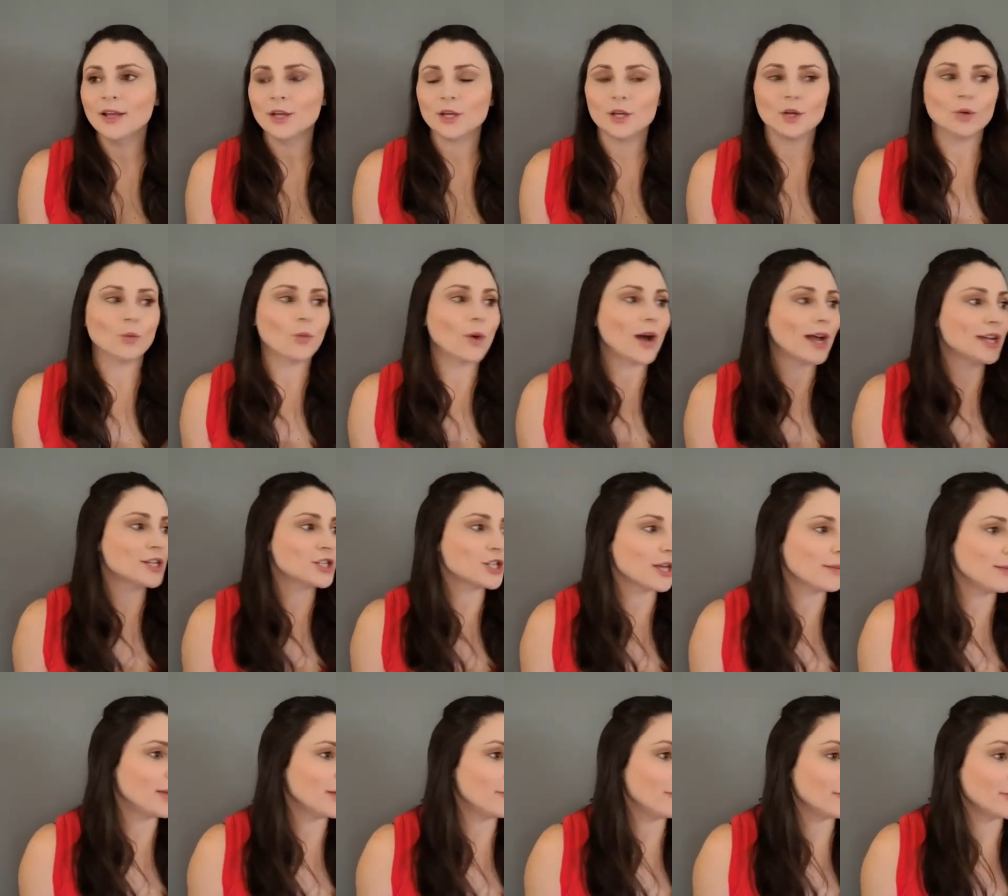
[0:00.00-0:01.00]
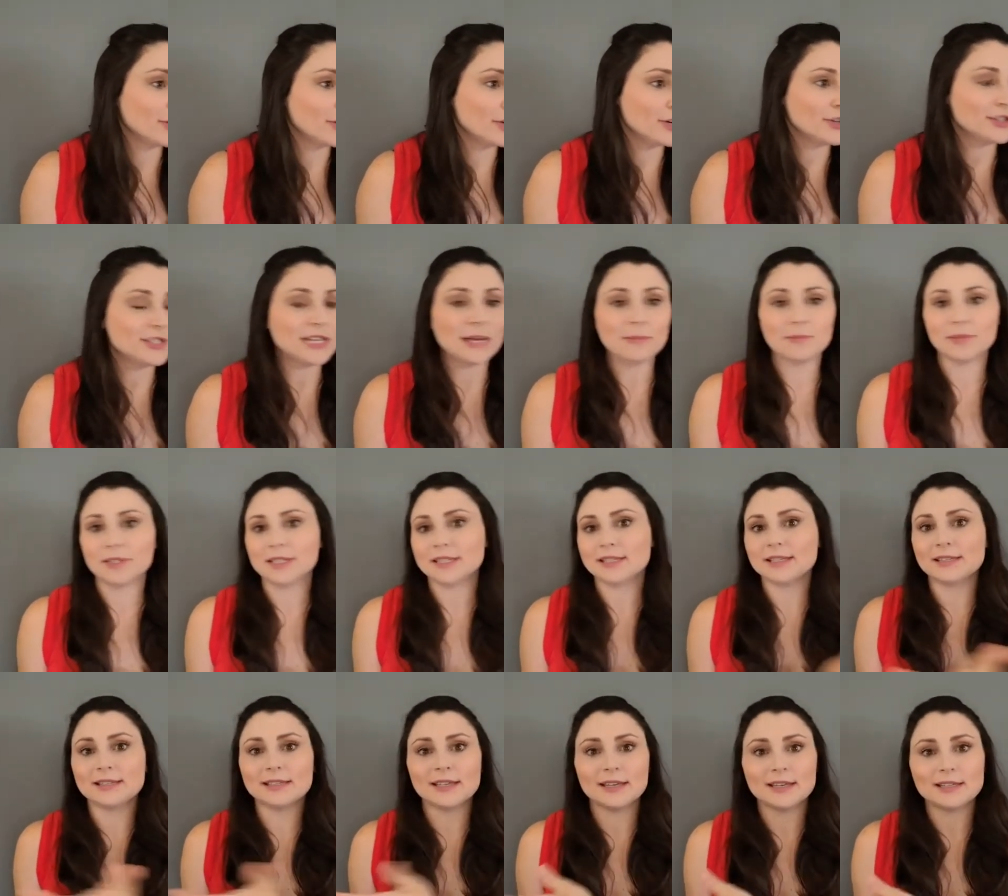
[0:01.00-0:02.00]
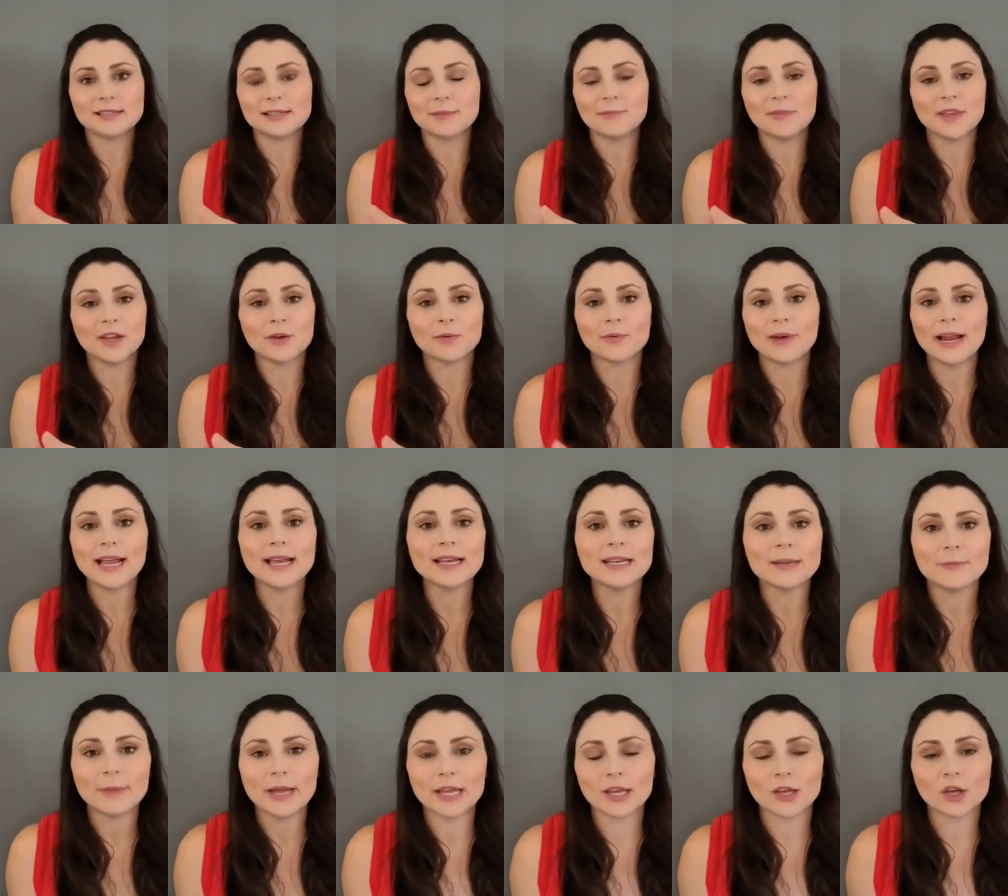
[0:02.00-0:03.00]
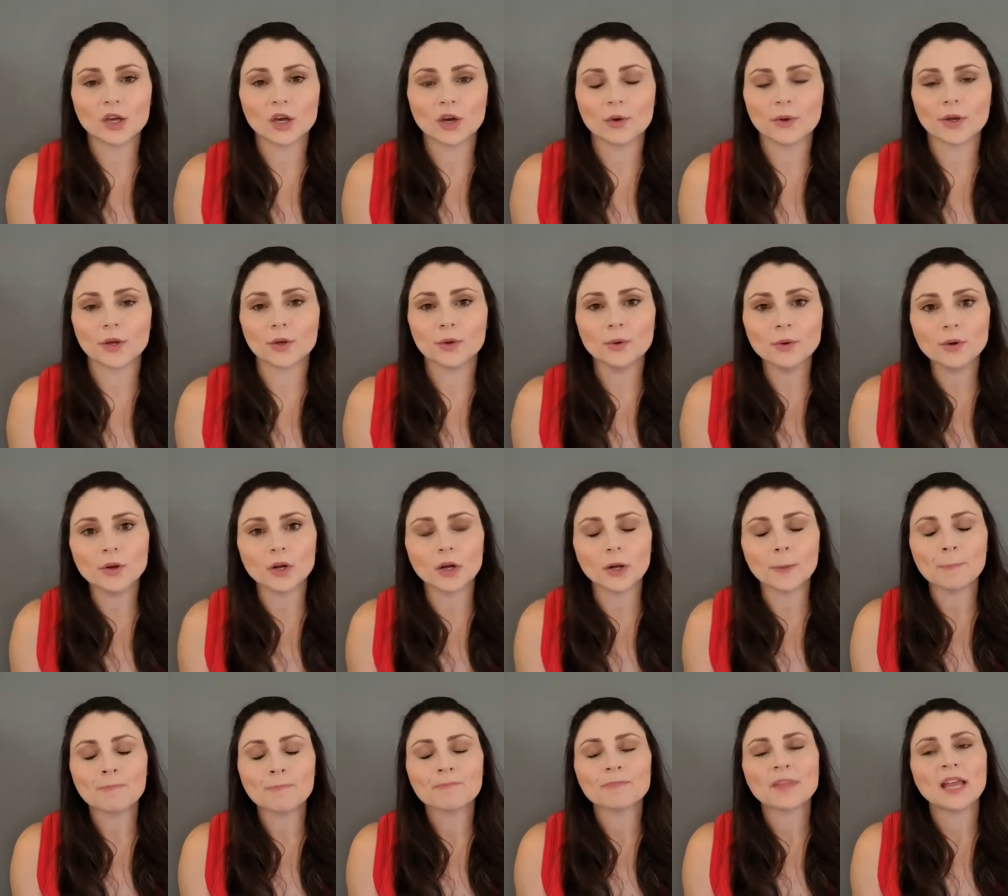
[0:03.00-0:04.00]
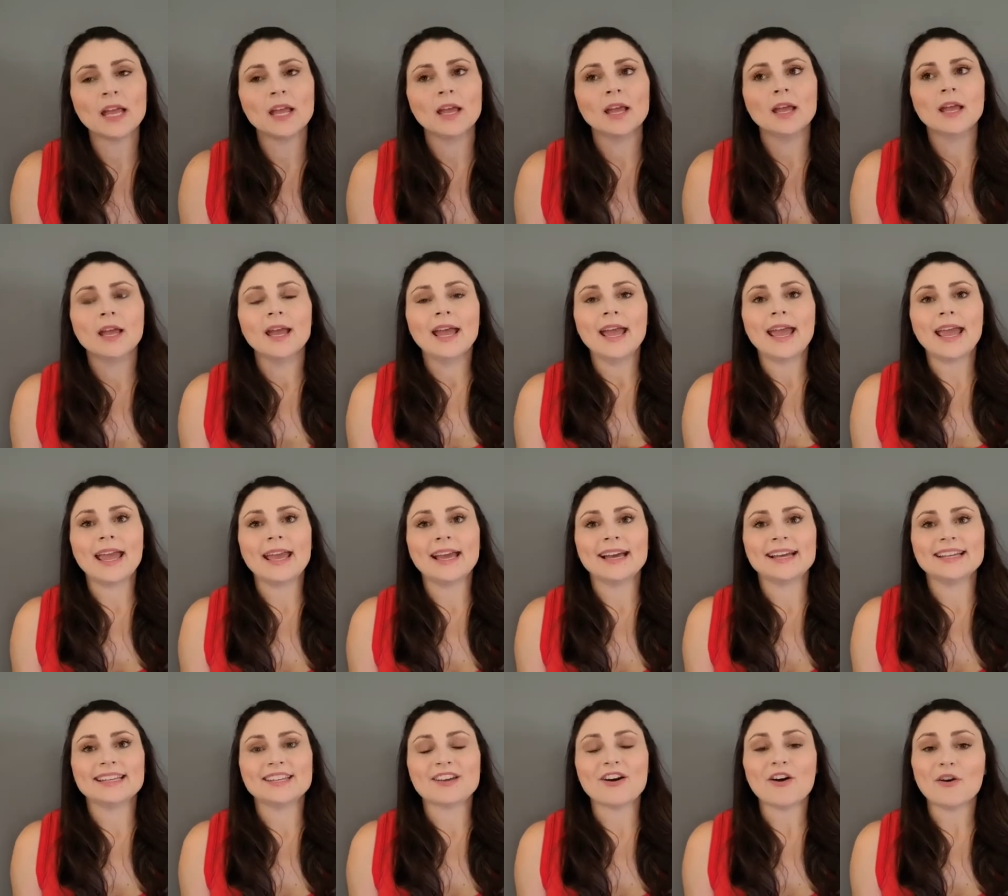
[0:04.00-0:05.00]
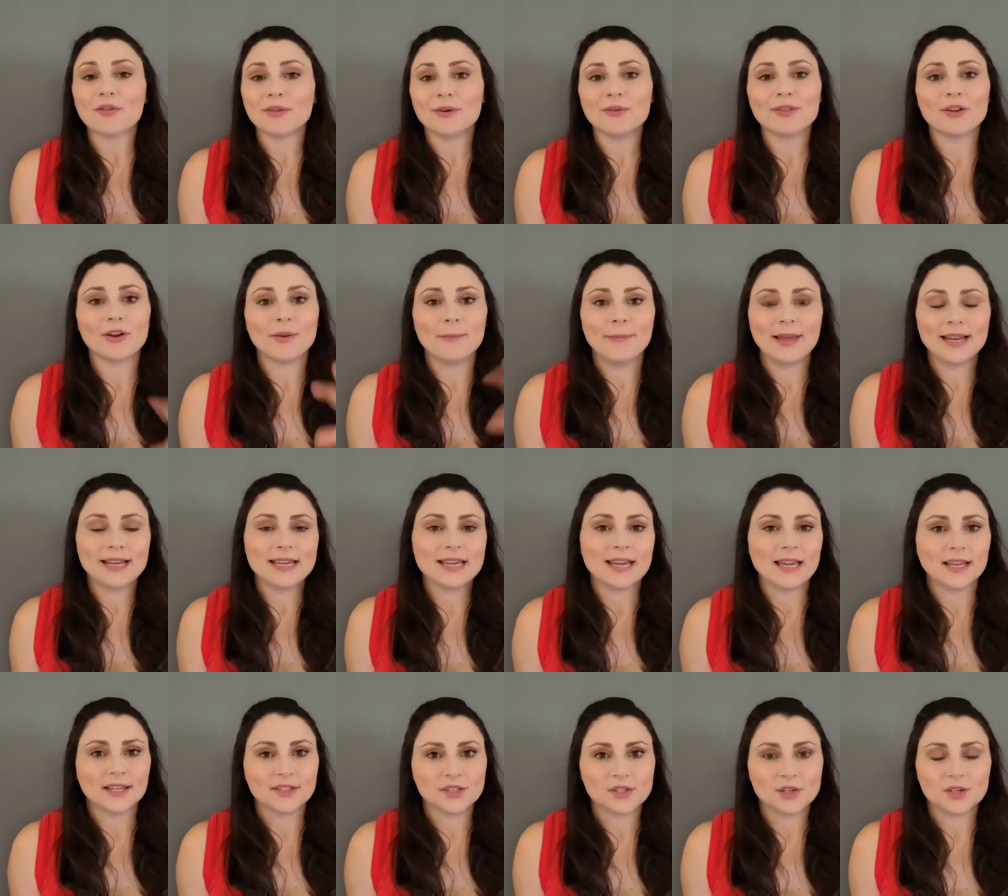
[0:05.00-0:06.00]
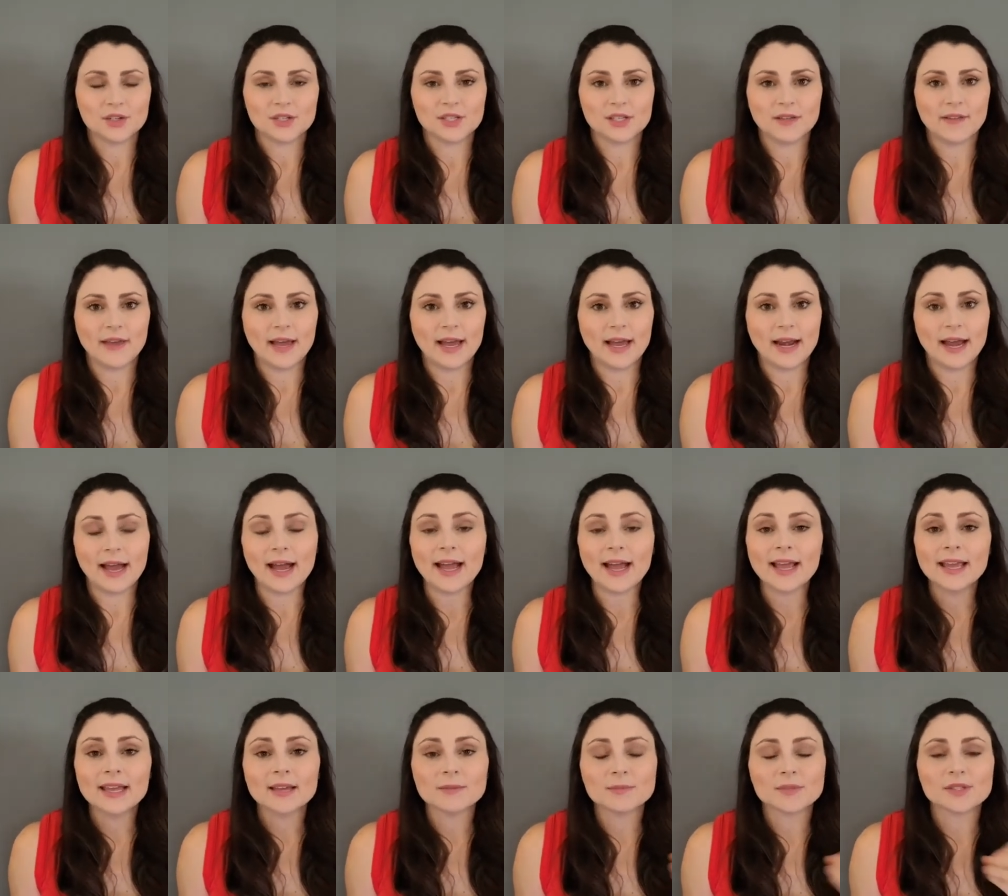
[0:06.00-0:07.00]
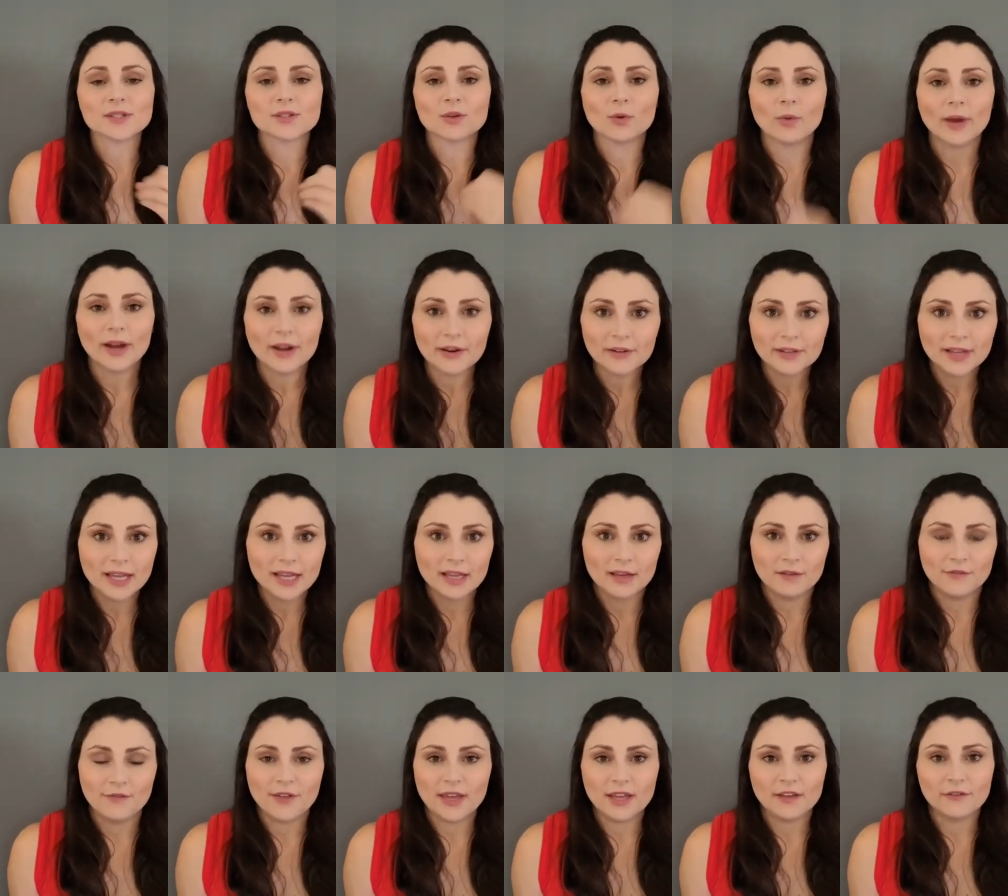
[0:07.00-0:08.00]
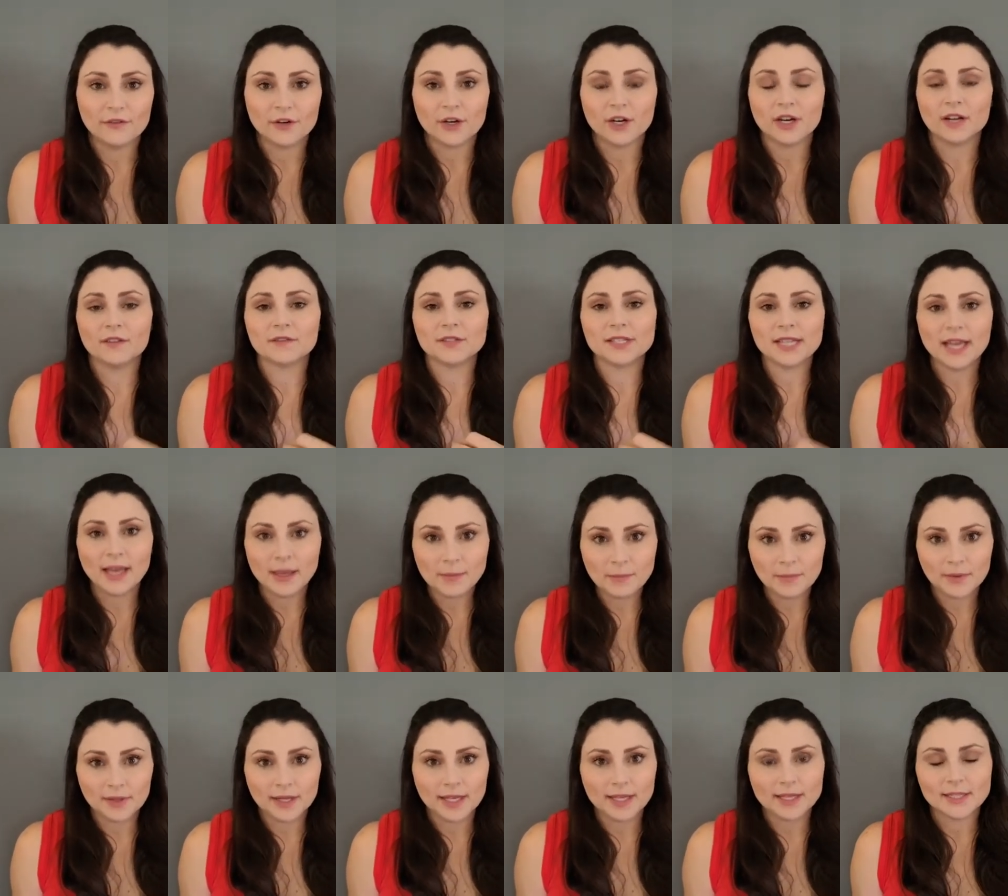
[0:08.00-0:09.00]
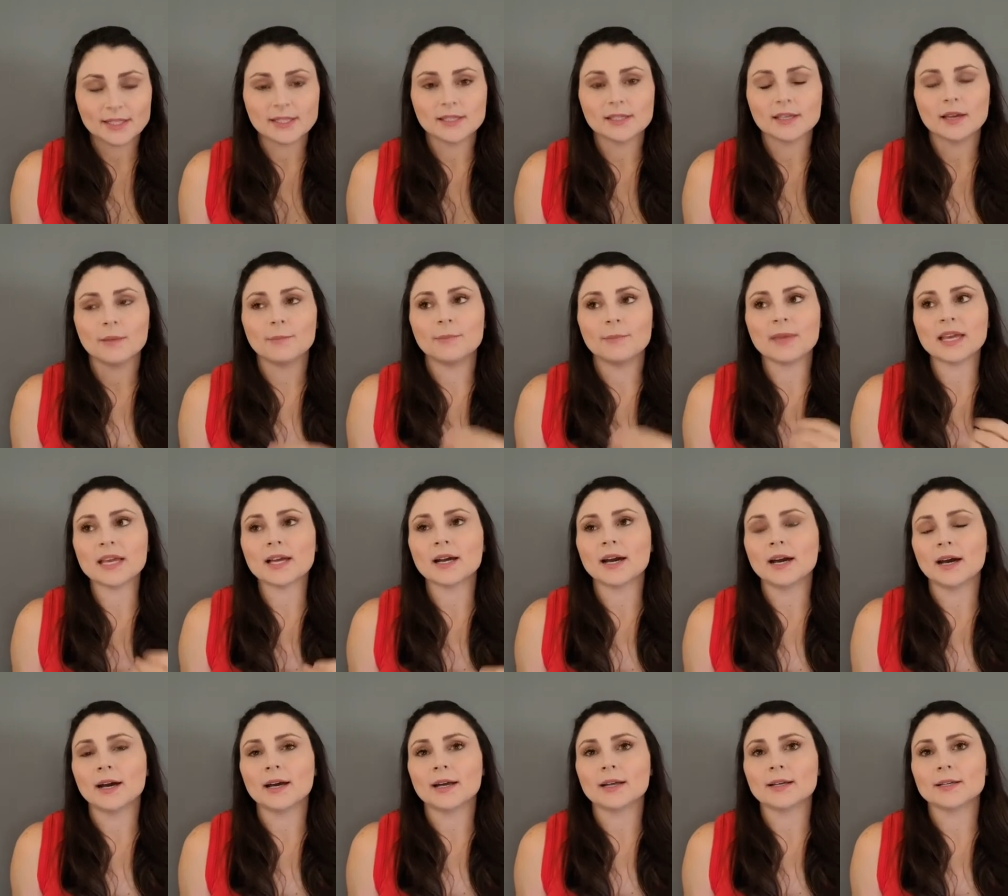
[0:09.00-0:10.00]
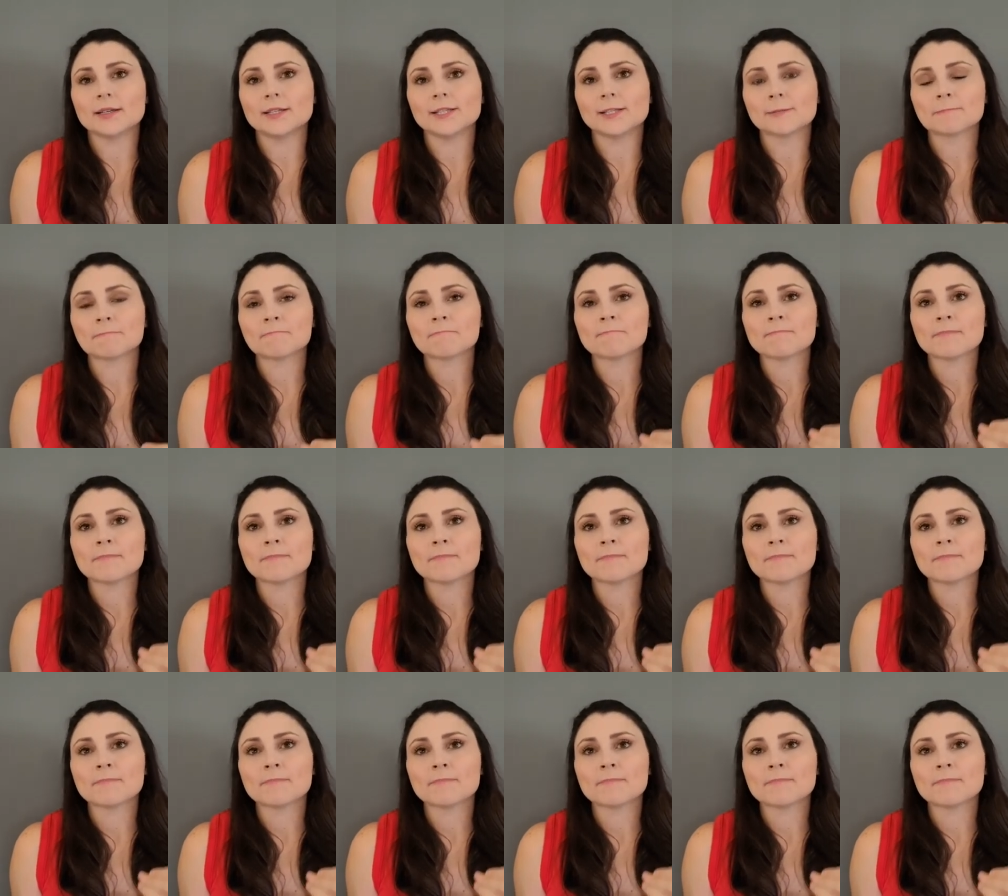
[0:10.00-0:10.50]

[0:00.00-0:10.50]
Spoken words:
Why should I pay for your templates instead of something random I can go and Google? And although there are many answers to that, I am squarely in favor of templates, because